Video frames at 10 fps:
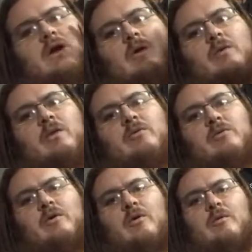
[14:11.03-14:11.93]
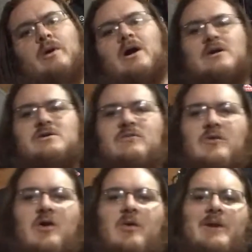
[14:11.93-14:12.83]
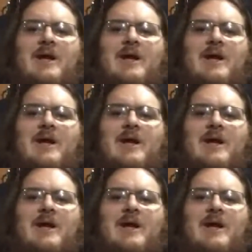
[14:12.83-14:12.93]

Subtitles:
I went through the whole box for the Harmony